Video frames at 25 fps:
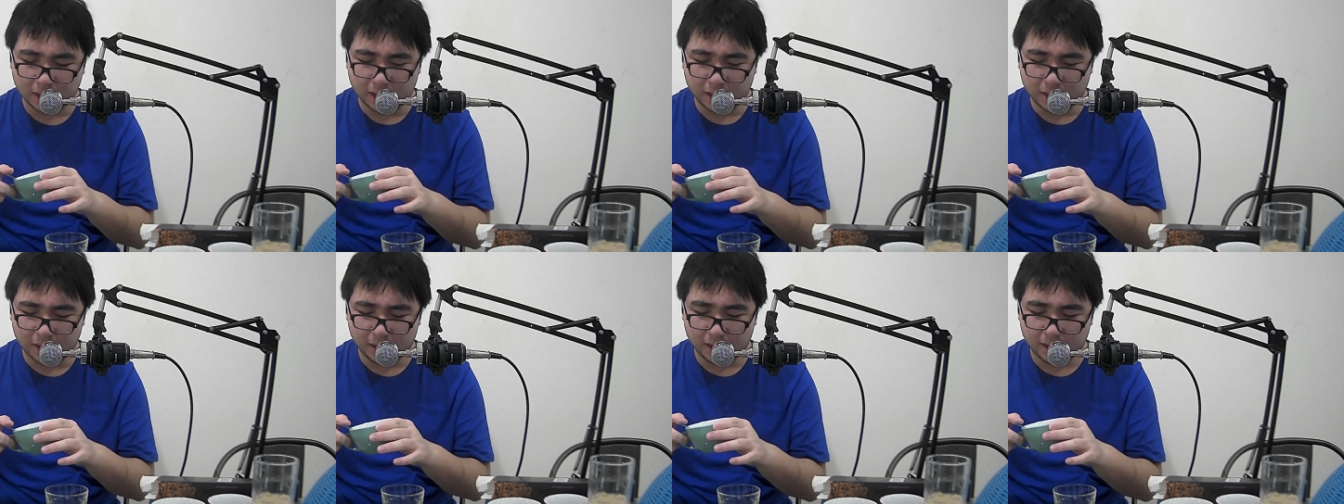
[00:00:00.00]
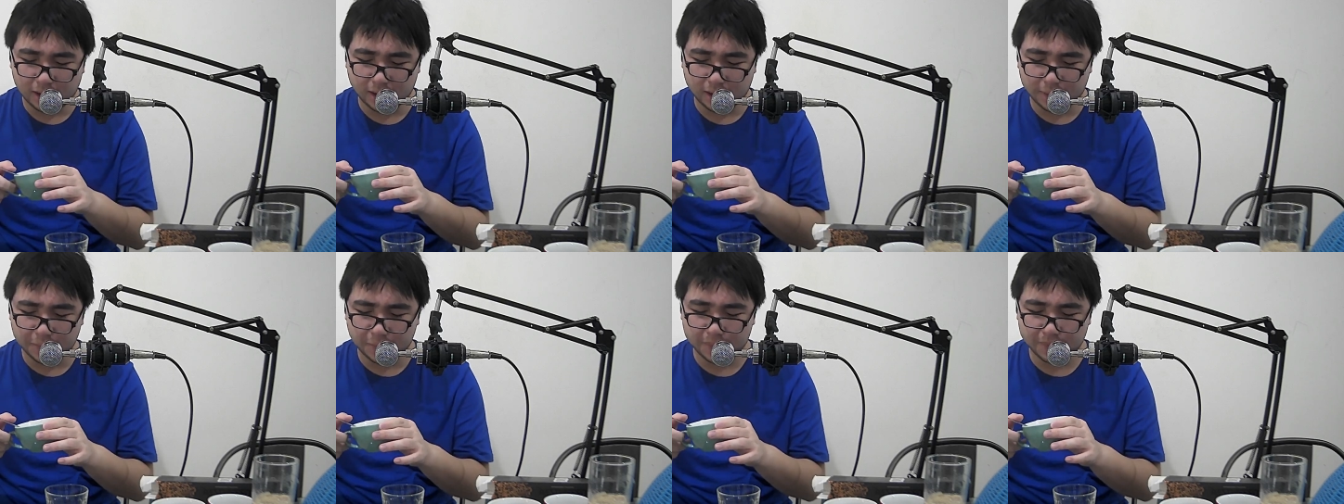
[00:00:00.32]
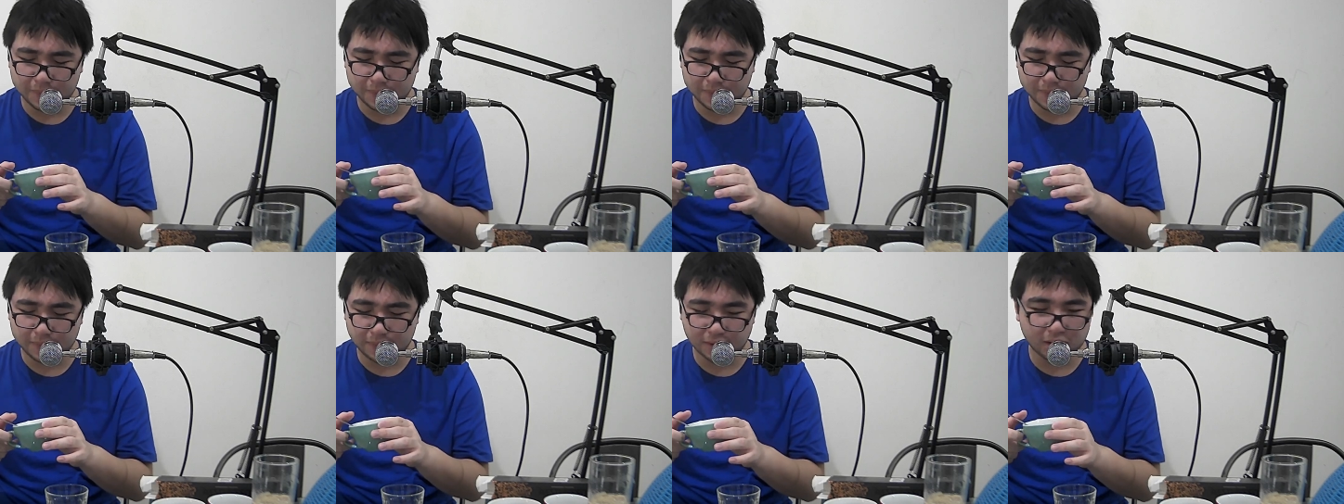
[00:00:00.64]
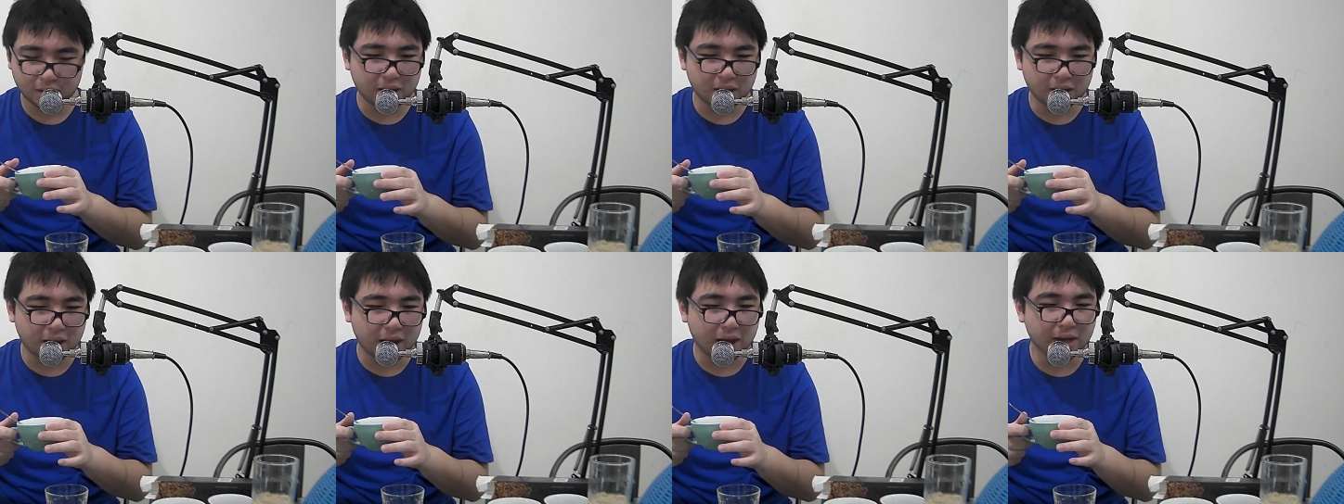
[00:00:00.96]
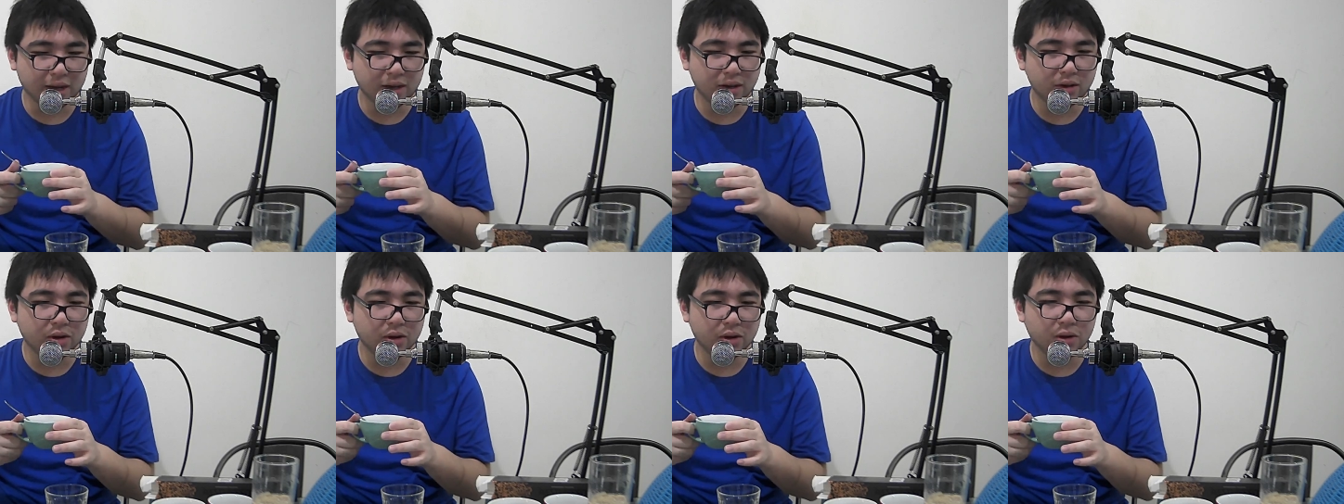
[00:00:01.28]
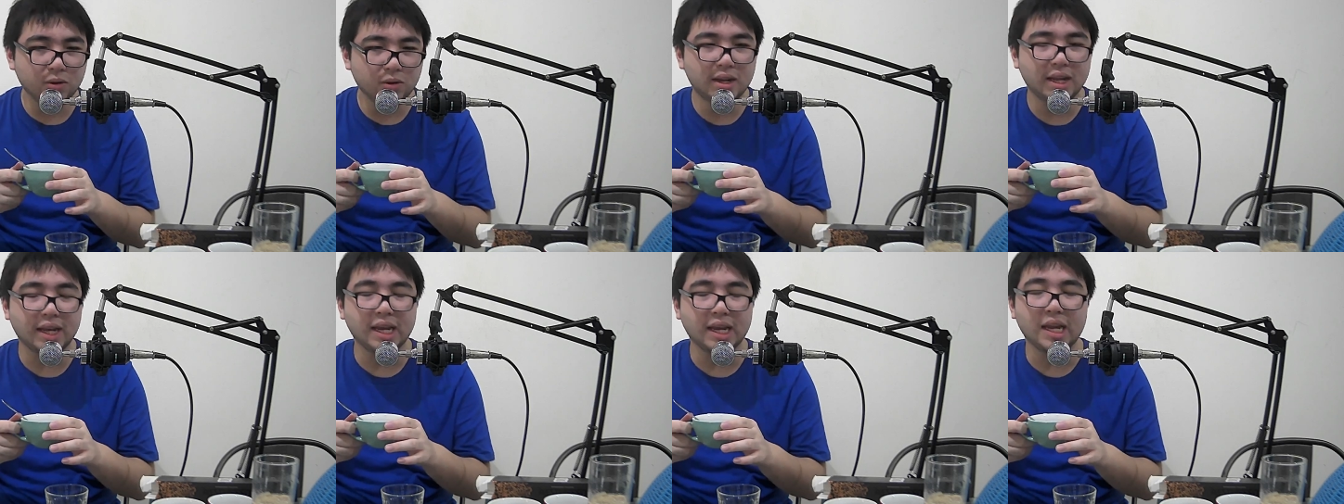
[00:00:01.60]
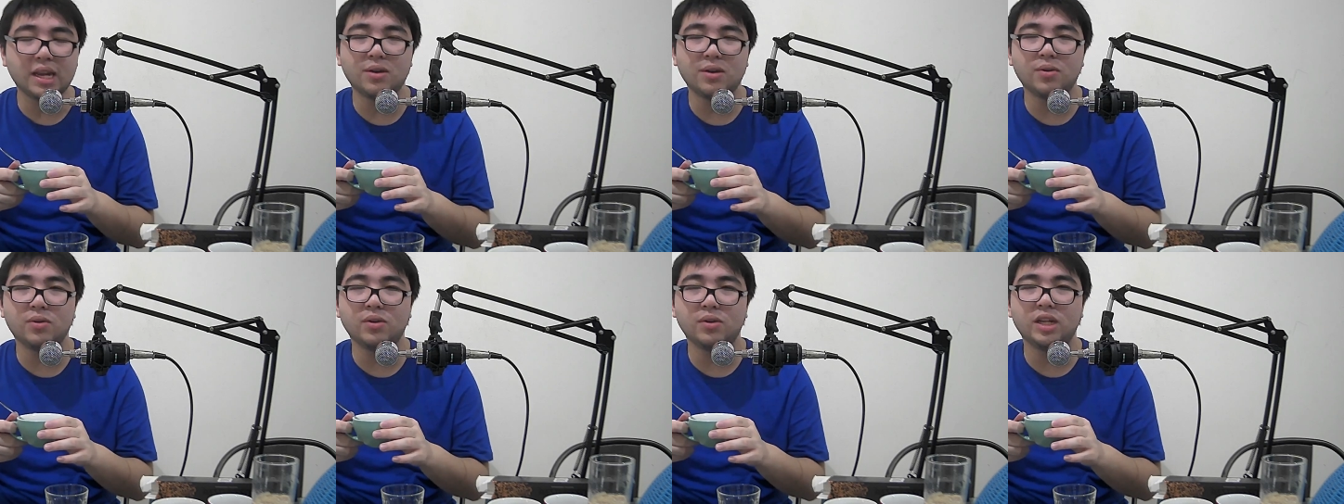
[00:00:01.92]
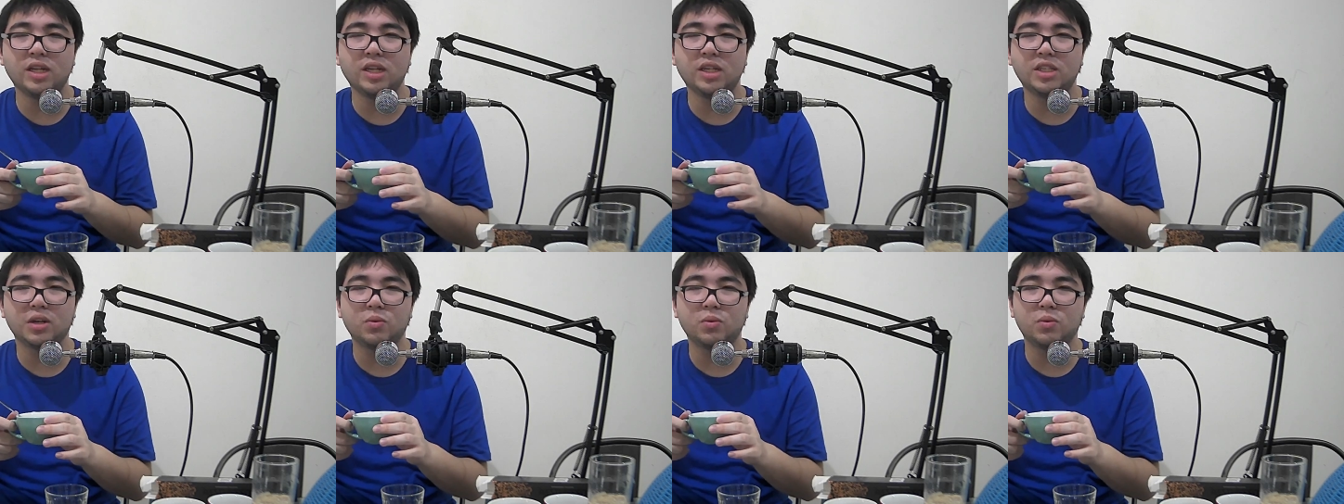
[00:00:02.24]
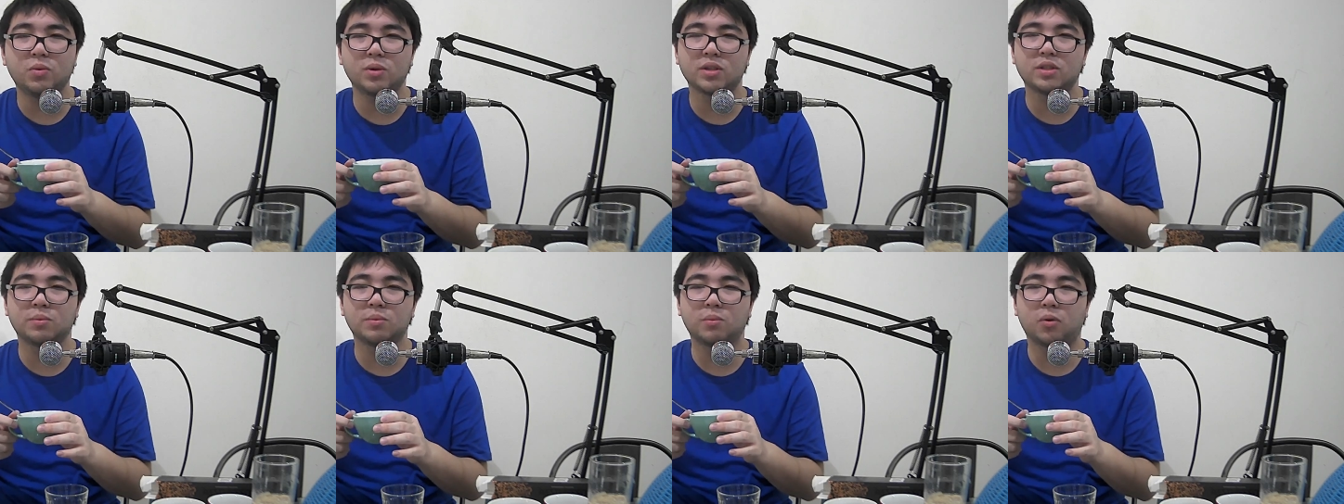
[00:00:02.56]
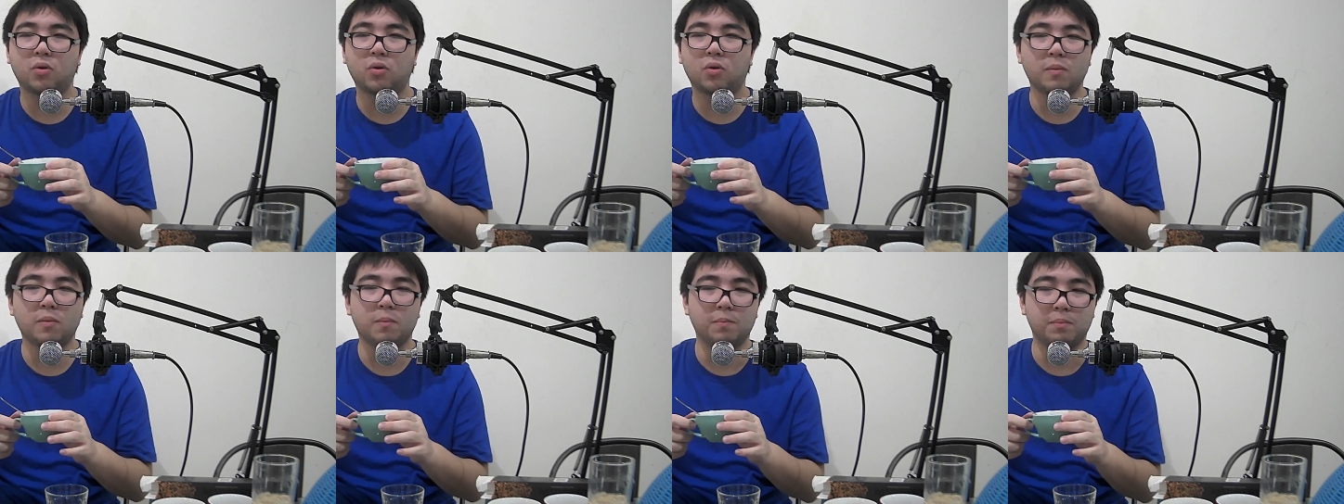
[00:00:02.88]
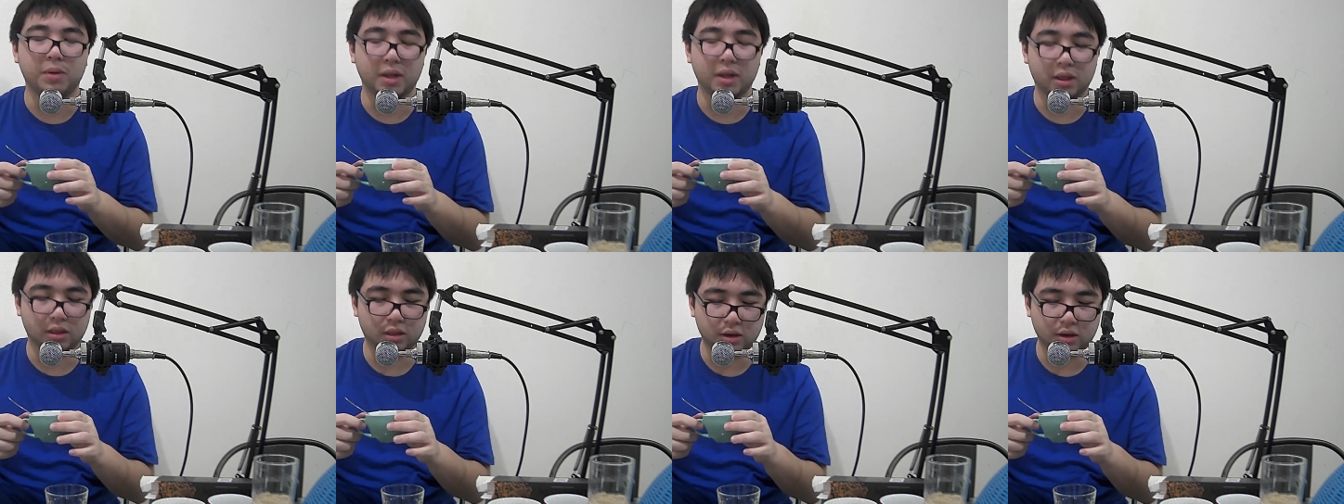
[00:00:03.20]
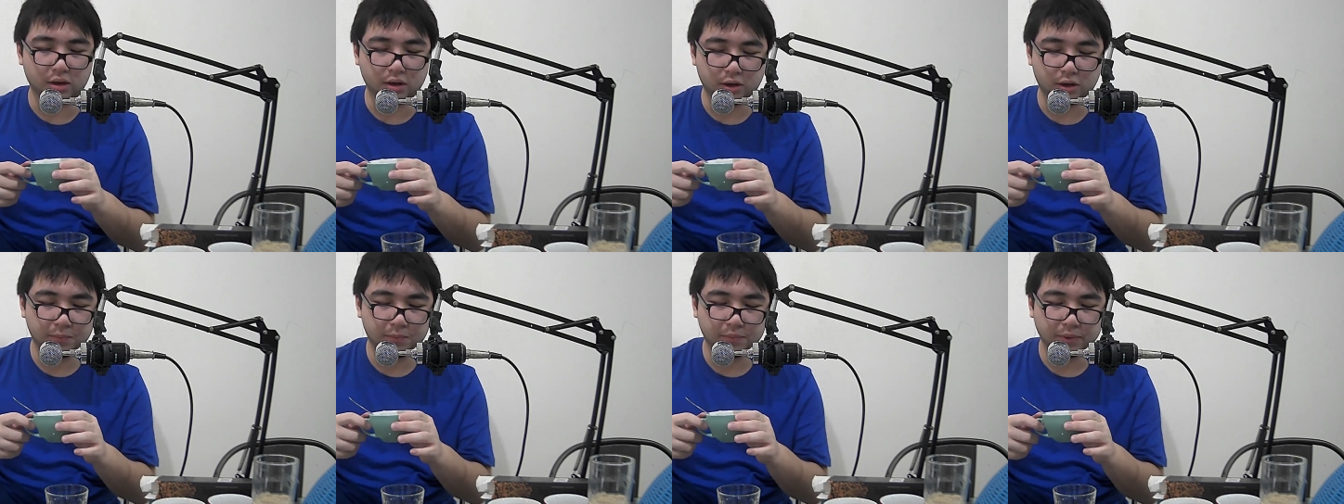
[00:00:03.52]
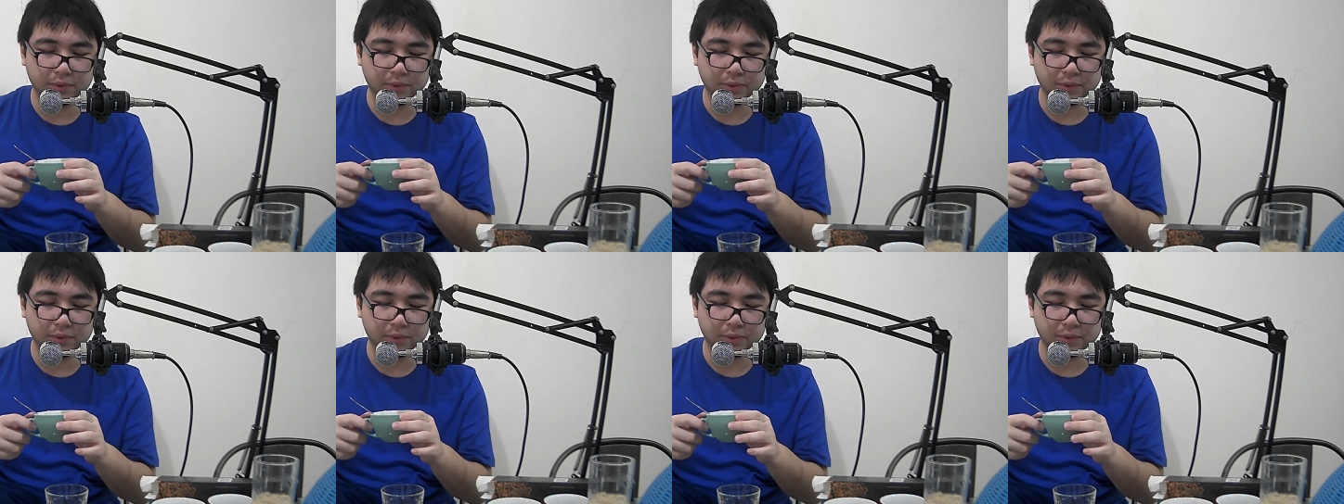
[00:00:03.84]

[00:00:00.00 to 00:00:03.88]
Like I know the Indonesia was more bitter,